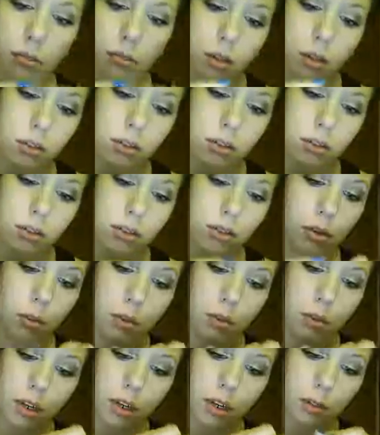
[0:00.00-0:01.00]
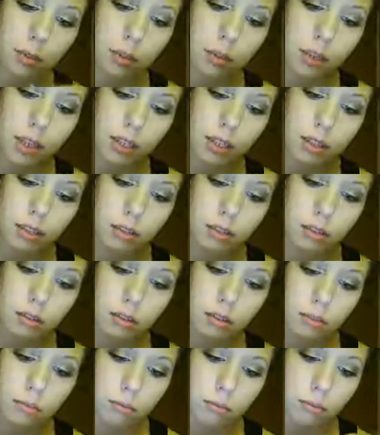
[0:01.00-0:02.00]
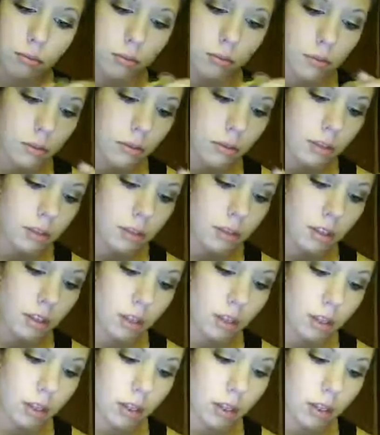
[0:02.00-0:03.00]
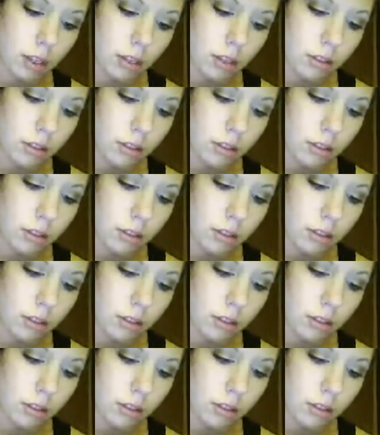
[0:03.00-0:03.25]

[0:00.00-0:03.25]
I'll just open it up so you guys can see it, I guess.